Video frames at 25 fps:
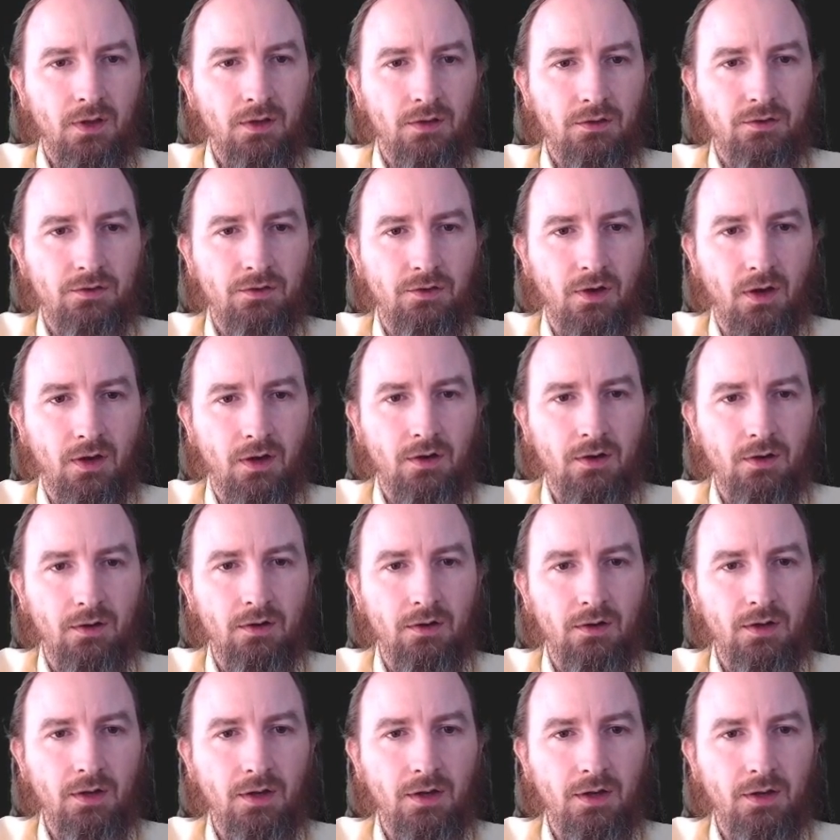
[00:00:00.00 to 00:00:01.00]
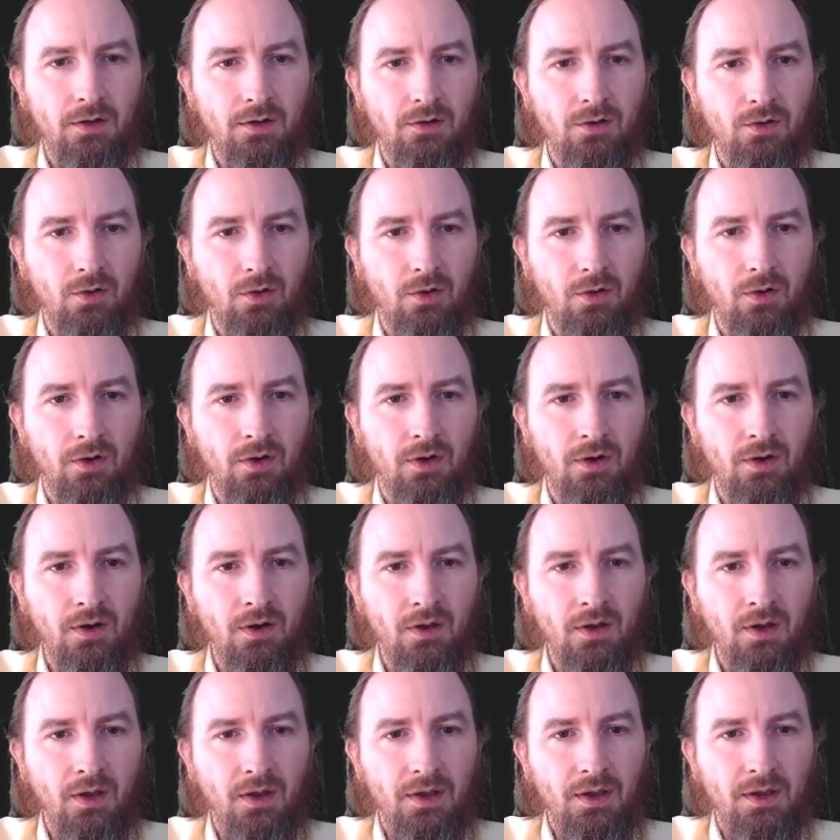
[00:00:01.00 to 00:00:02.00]
Docker
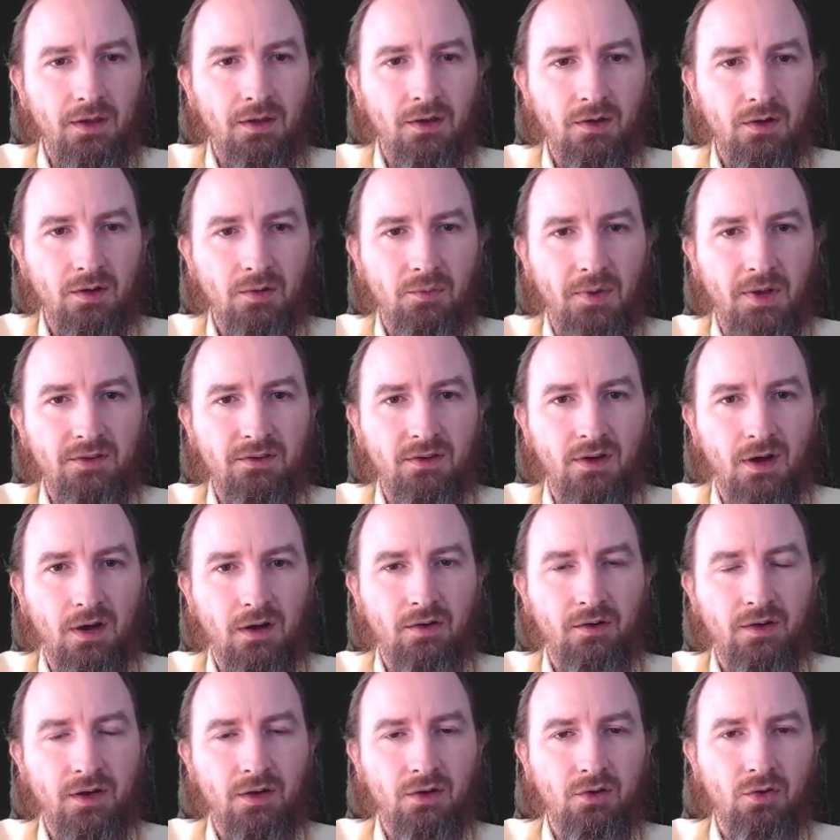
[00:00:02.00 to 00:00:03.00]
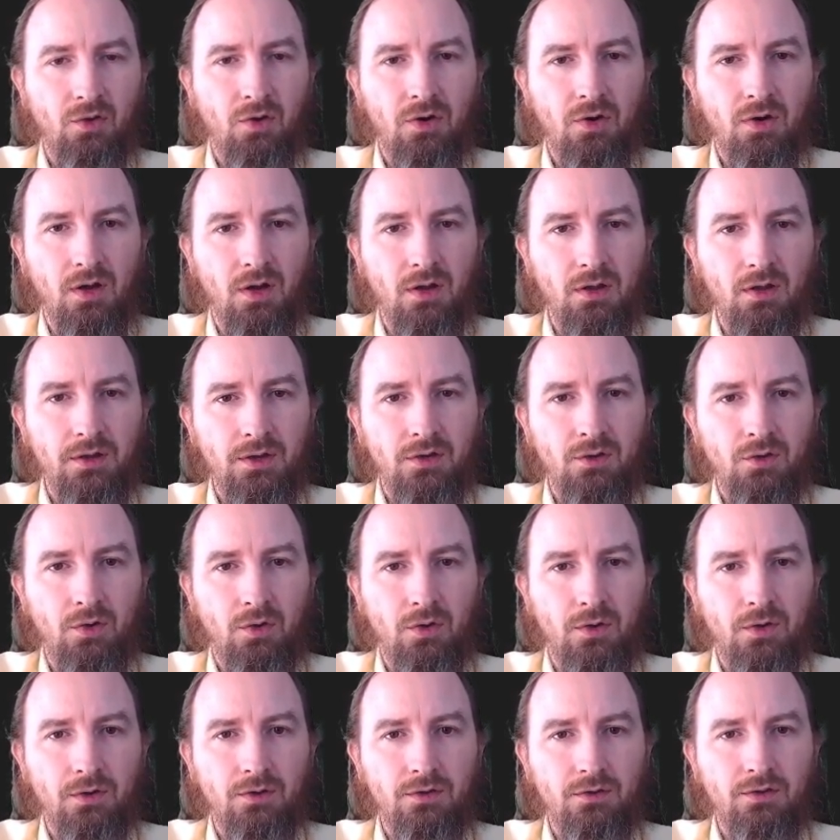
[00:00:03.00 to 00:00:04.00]
ignore. Here in my Docker ignore, I'll
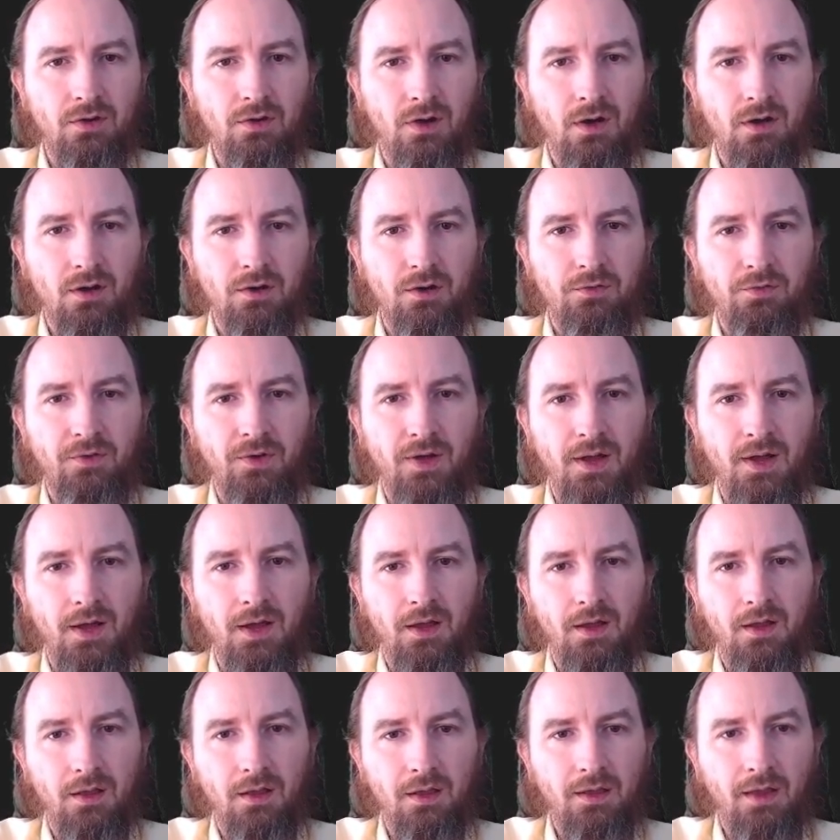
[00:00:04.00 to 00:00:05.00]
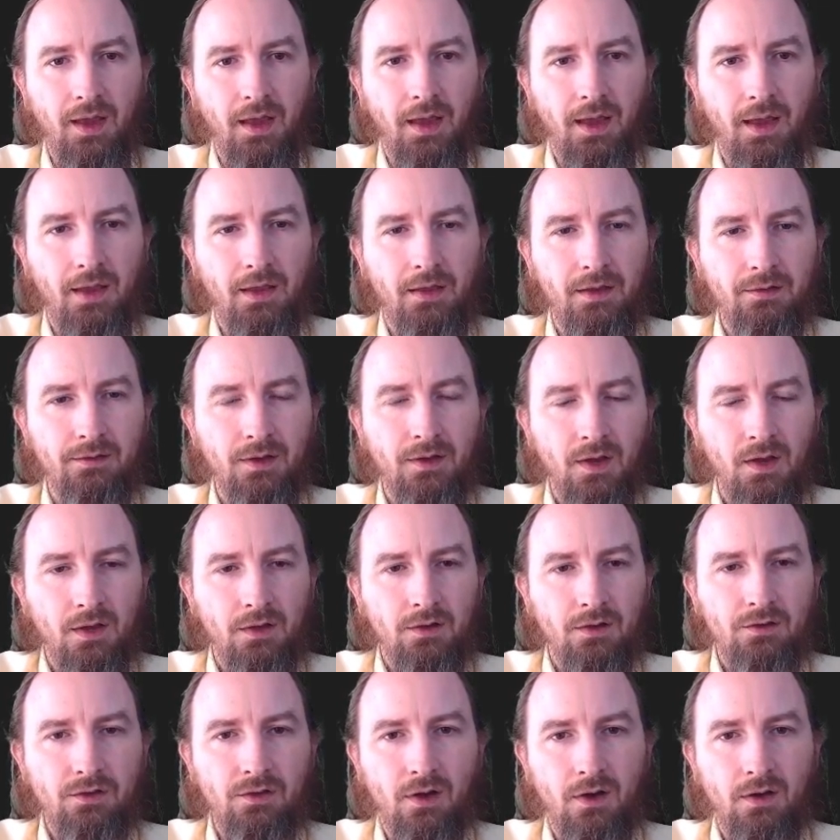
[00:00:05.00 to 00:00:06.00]
ignore Docker file and
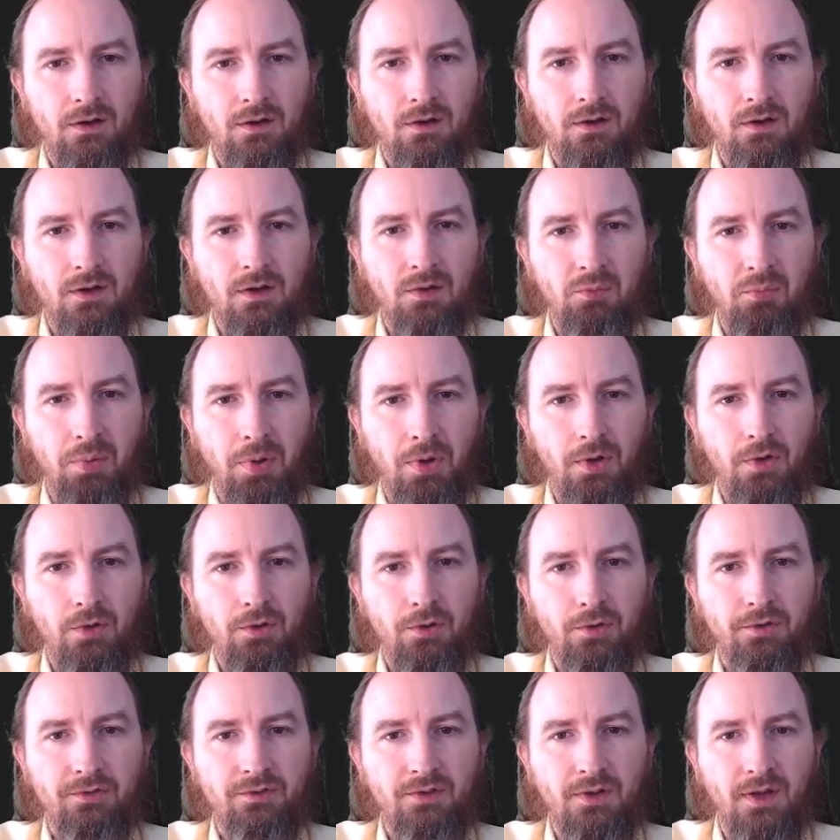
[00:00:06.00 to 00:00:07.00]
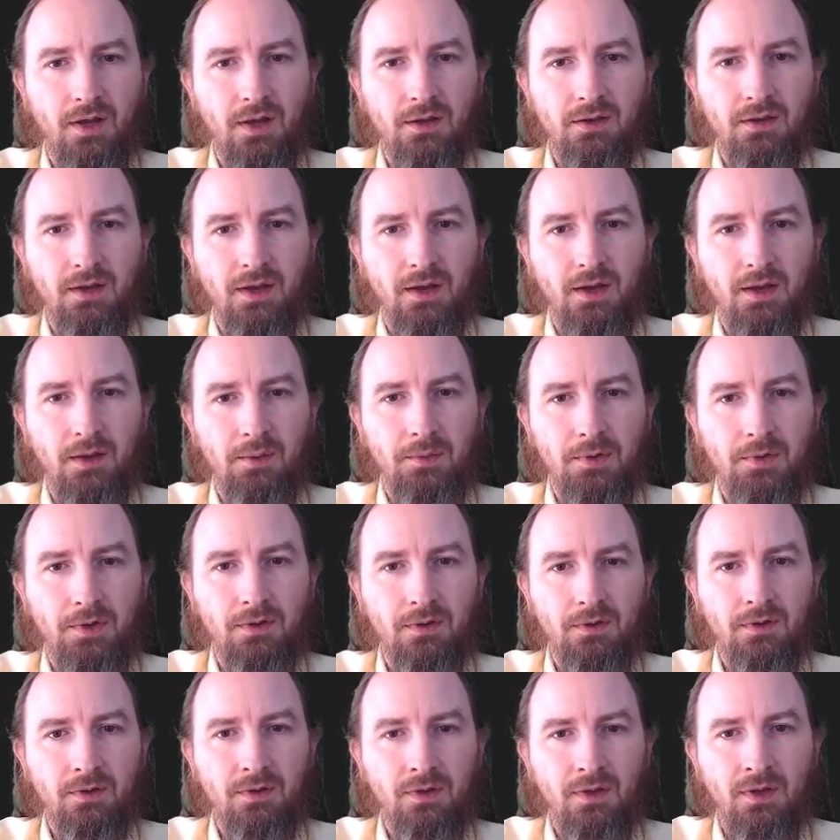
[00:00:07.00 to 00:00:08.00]
Docker
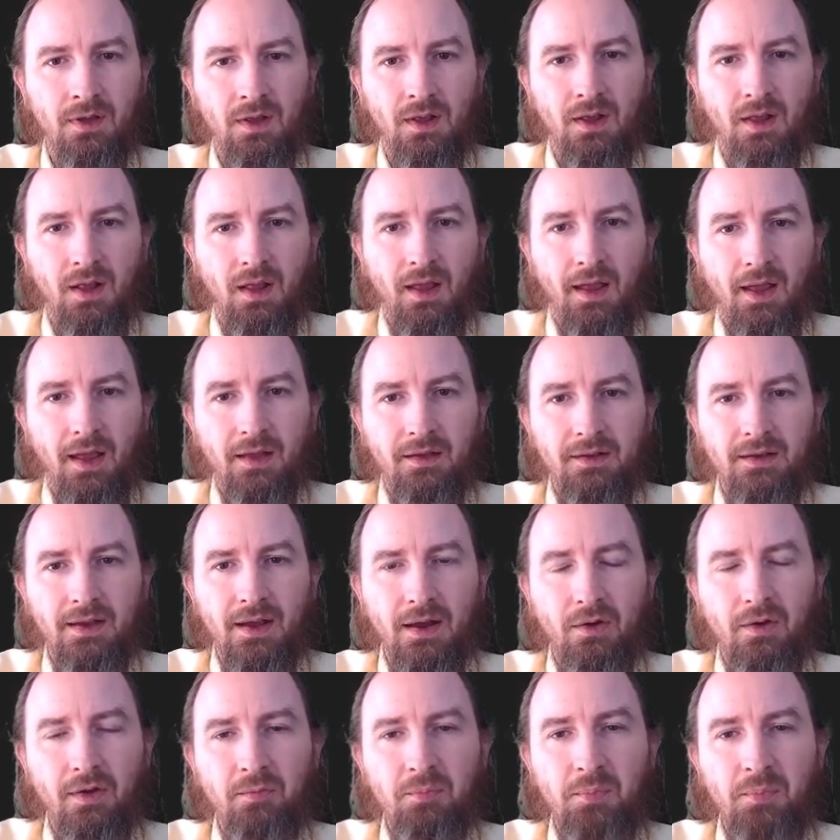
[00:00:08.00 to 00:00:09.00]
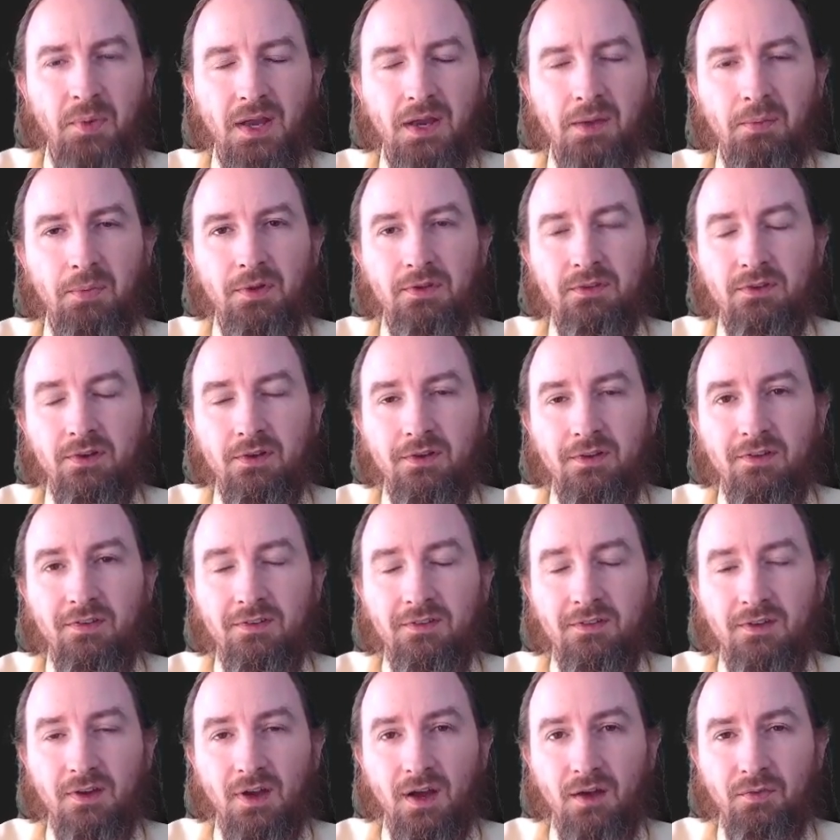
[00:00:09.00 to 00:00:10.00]
compose.yaml. And now I've been able to
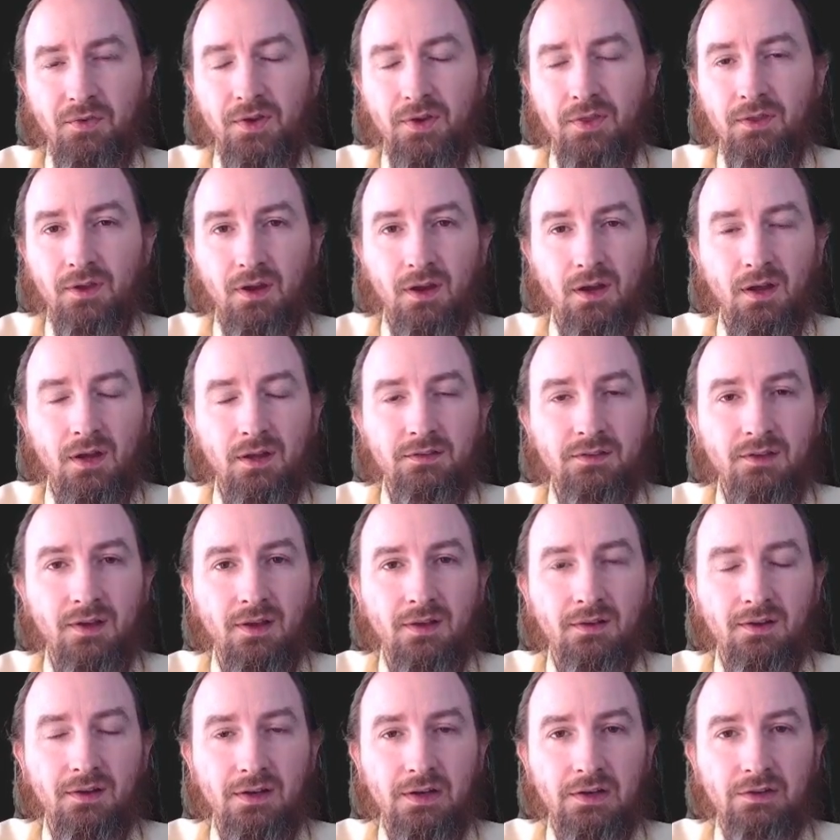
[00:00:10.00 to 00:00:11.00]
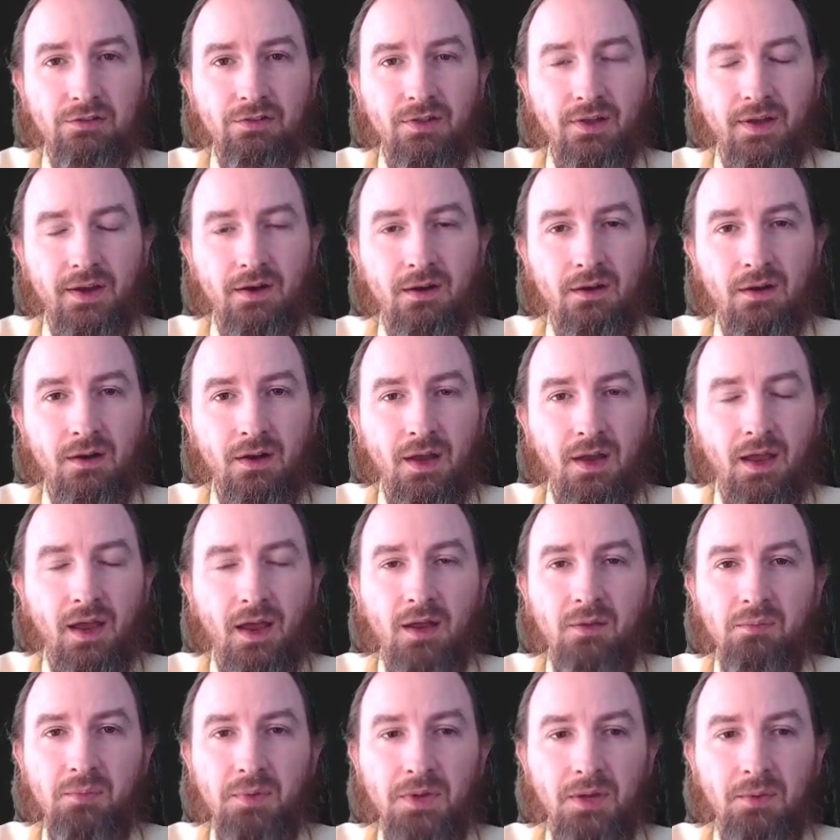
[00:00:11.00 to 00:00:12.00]
discover the content in each layer
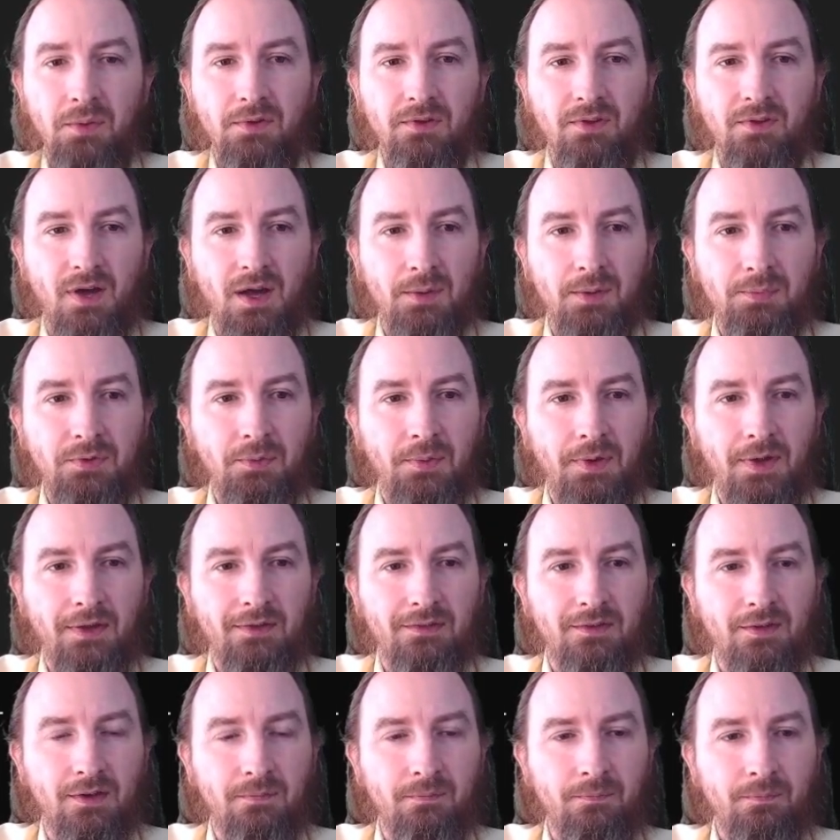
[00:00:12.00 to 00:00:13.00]
and be able to optimize it.